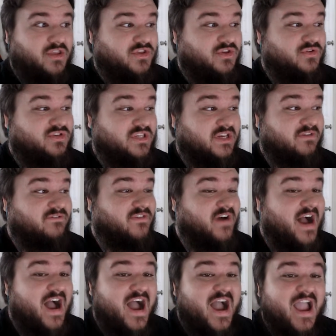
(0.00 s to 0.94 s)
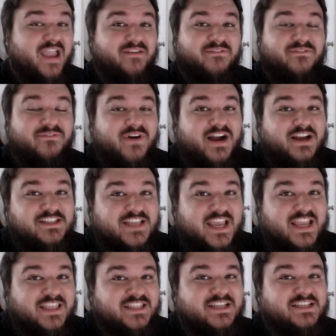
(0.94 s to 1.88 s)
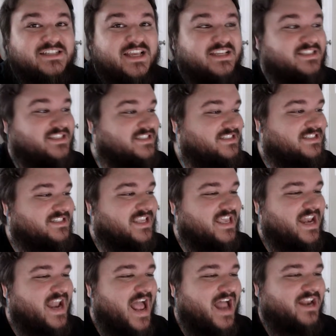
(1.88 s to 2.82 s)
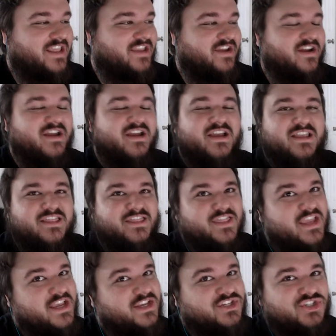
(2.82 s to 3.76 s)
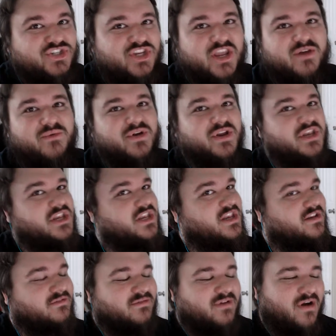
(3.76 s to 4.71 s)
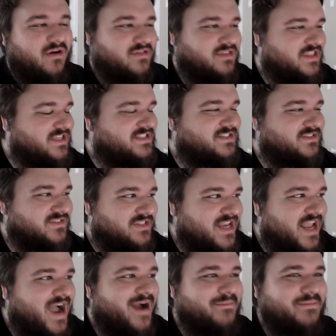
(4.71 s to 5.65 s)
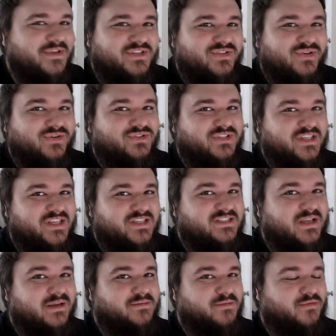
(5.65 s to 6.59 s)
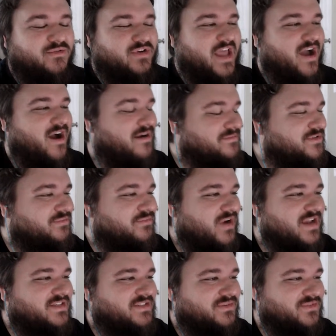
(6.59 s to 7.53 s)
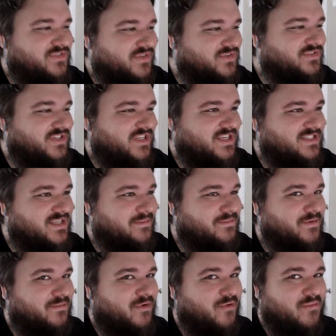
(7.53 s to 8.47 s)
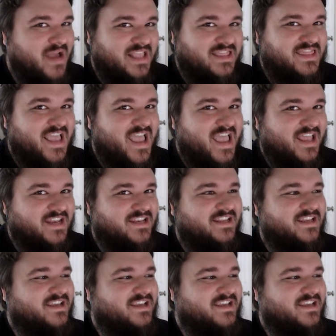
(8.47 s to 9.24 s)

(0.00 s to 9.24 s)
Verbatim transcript: You survived. Fuck taking the test. Let's just get out of here. This shit would be. This would not be socially acceptable now. I'm surprised it was socially acceptable back then.